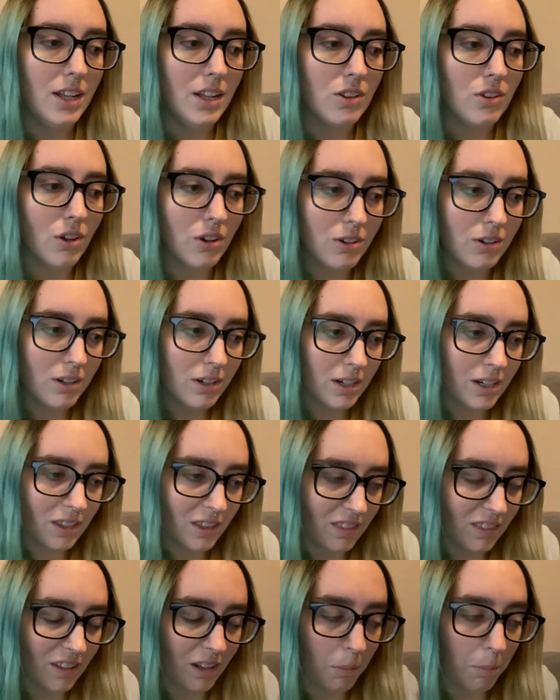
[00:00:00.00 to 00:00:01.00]
longer, and
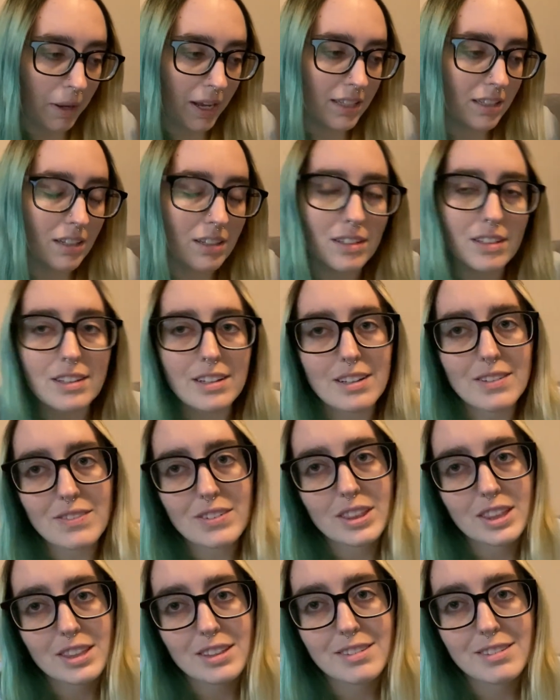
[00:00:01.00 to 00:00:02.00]
then the companion
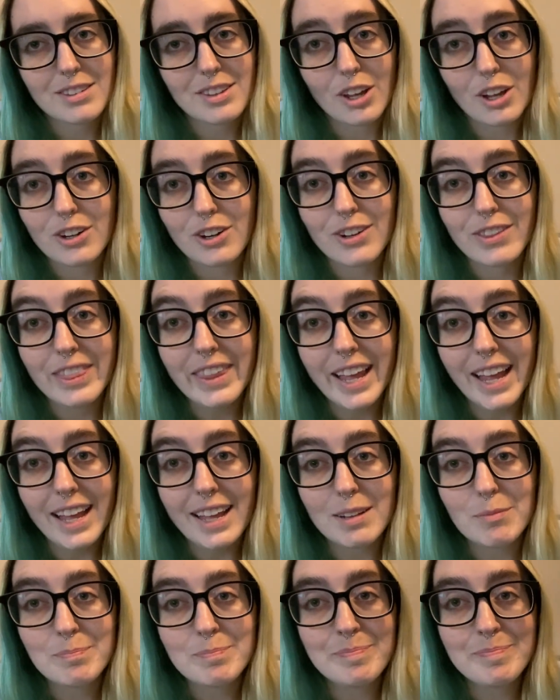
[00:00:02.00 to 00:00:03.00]
is longer than that.